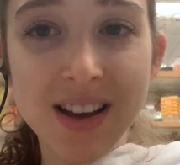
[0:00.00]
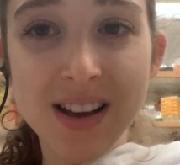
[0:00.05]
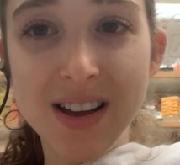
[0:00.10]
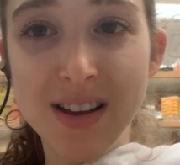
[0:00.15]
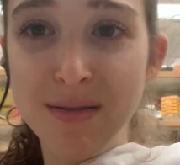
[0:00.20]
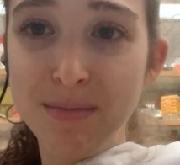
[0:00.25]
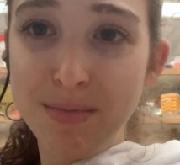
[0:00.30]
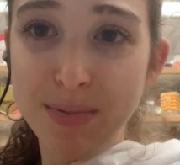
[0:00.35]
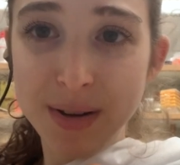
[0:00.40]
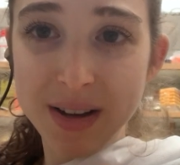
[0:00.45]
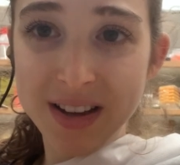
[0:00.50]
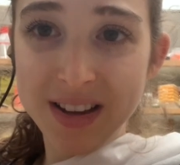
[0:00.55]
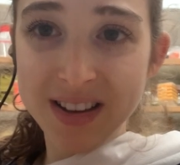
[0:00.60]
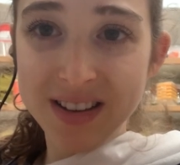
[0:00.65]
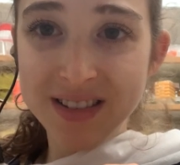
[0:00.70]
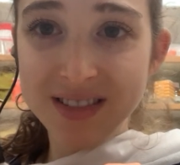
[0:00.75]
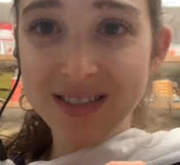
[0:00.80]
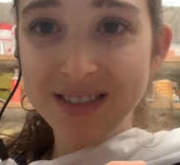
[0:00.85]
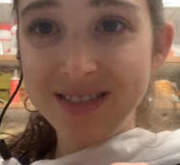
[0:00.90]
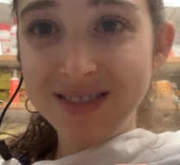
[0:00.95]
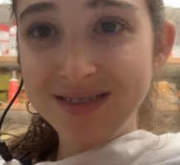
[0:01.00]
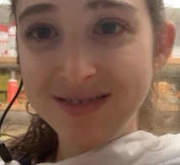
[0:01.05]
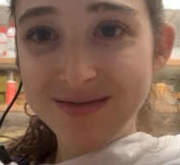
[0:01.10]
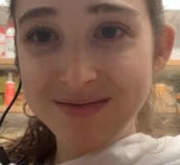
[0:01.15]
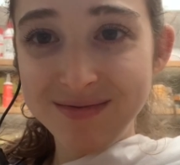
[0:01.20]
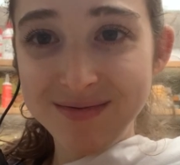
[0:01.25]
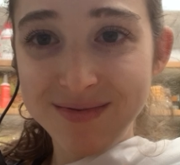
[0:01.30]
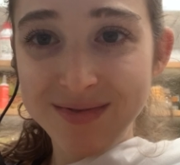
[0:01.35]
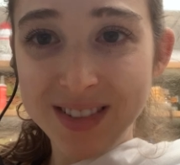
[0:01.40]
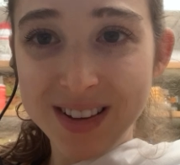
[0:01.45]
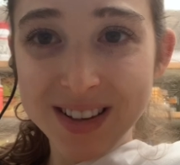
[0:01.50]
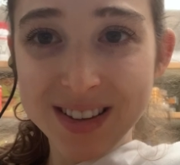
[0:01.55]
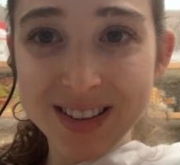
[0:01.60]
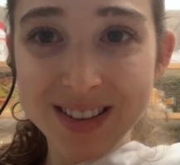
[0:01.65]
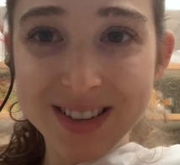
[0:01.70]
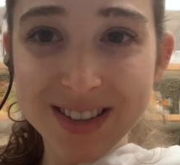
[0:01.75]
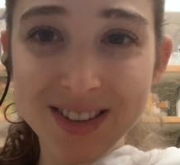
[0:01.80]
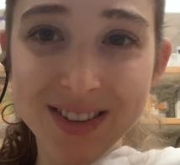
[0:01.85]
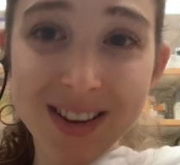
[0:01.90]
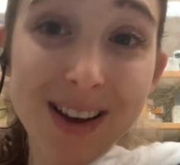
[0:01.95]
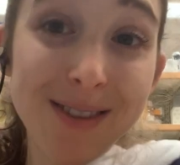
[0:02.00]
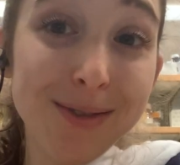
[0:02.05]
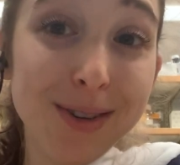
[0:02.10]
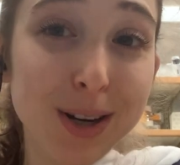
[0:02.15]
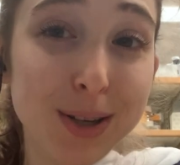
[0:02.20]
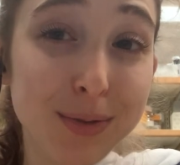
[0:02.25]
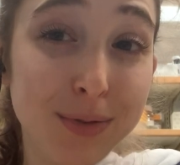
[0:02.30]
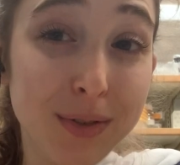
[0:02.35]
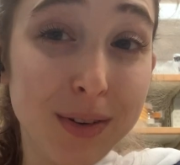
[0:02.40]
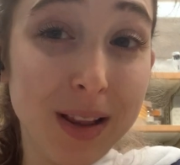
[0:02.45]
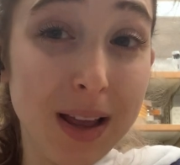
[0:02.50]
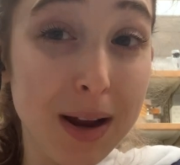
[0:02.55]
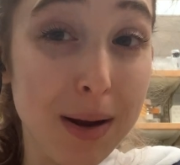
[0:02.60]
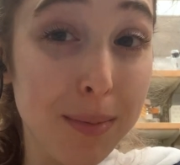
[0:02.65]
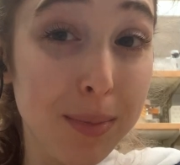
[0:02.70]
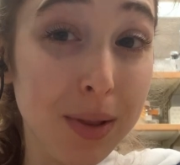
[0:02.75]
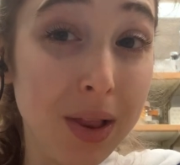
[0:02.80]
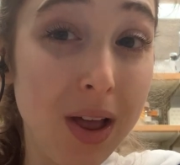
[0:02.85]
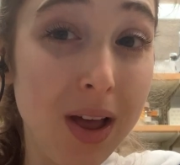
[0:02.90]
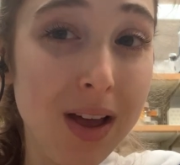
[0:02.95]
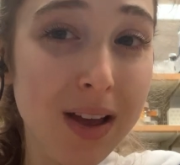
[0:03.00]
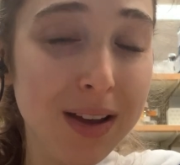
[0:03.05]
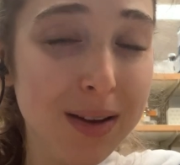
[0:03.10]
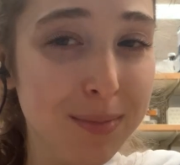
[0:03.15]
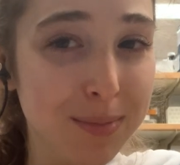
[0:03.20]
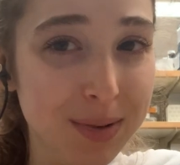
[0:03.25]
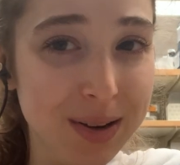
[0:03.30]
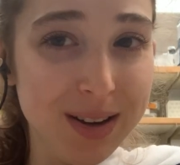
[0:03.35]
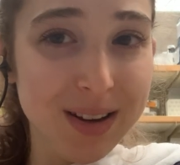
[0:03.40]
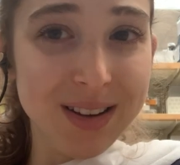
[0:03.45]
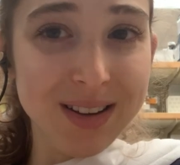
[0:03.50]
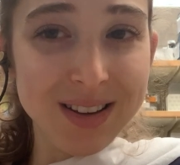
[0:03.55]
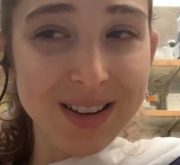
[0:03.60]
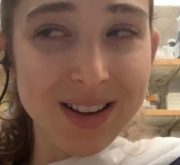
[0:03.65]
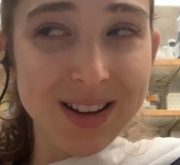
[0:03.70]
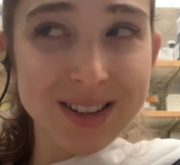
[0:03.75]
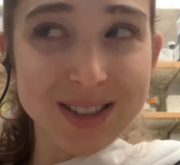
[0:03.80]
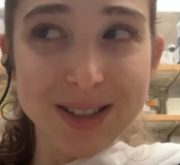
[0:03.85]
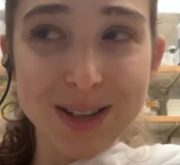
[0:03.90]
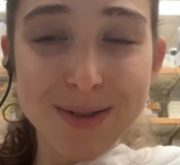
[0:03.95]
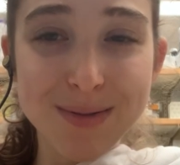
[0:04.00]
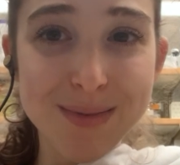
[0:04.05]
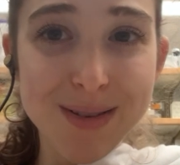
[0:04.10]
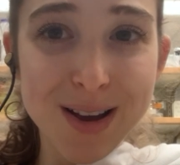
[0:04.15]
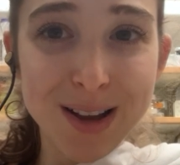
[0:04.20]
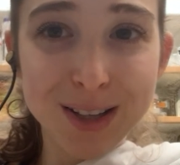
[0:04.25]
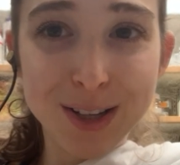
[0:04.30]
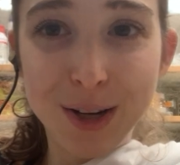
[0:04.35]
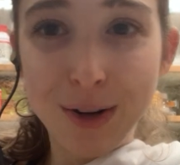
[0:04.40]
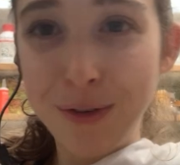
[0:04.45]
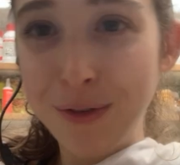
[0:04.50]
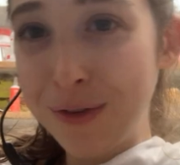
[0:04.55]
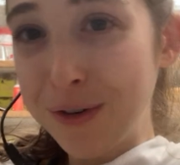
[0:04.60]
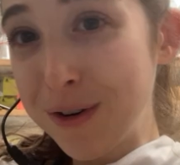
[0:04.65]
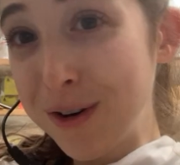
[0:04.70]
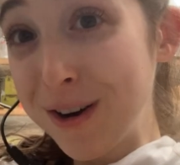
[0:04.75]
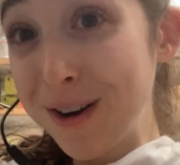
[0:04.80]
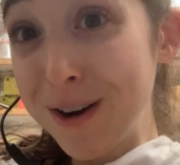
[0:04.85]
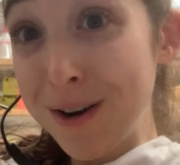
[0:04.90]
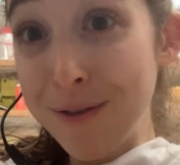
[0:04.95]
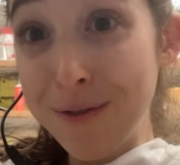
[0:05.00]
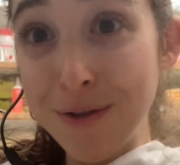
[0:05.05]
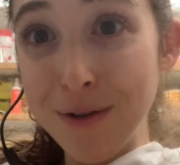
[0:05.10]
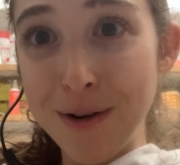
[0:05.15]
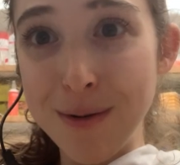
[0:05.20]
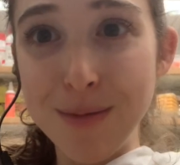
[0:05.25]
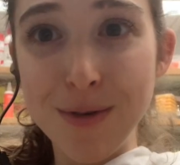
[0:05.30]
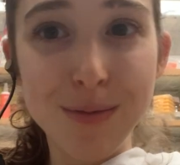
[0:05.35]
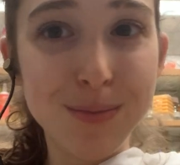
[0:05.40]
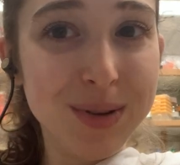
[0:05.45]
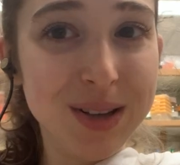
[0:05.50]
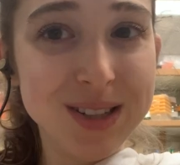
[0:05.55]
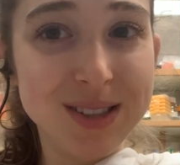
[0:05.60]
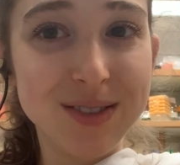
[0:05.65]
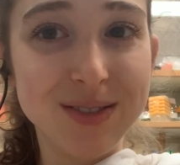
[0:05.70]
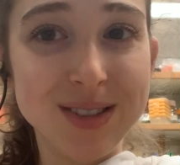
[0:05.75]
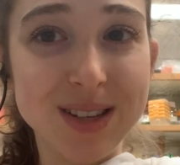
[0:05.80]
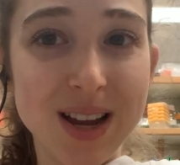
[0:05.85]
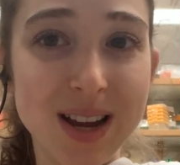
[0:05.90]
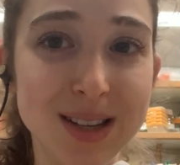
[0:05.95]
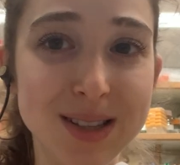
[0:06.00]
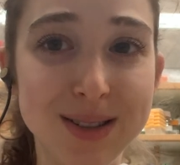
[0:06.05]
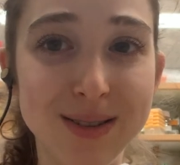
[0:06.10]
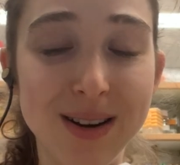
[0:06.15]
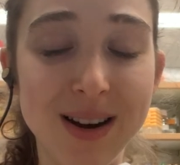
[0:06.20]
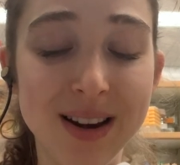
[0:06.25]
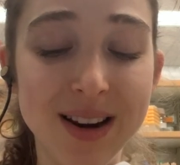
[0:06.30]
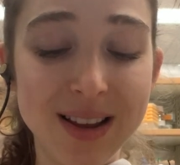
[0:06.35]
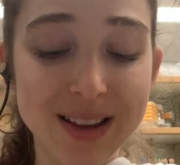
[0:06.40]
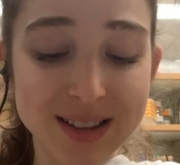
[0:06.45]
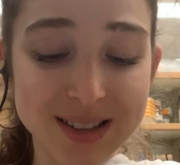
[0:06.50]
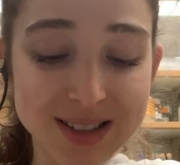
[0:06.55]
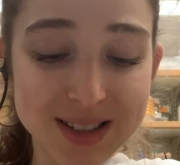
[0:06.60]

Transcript: Um, but so that works for like a blog, but not so much for a formal piece of science writing.